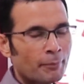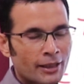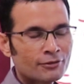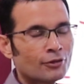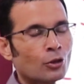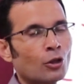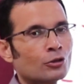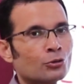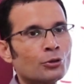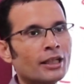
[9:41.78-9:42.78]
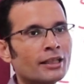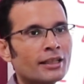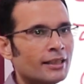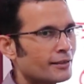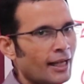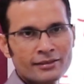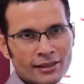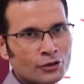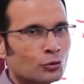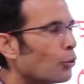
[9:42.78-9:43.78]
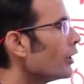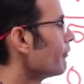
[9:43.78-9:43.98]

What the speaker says: apex will also increase, as there is no